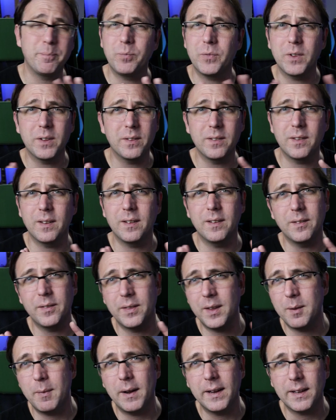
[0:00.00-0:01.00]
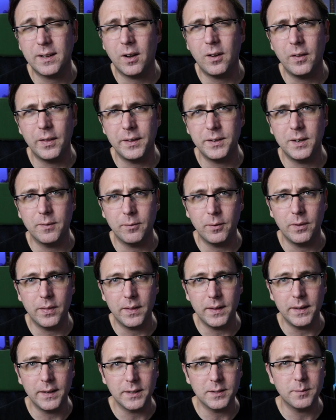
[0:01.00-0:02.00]
they might call it different
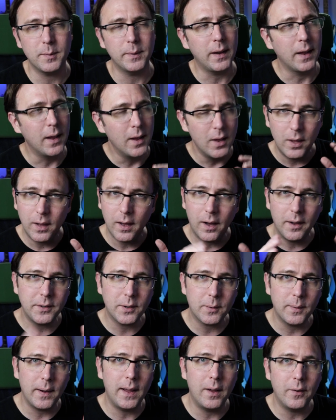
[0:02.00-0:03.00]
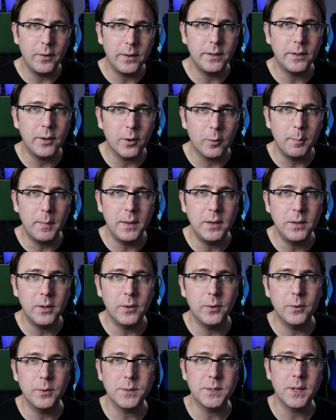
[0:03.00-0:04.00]
things, but hunt around in your
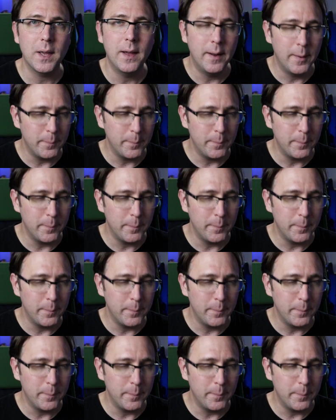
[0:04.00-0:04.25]
menus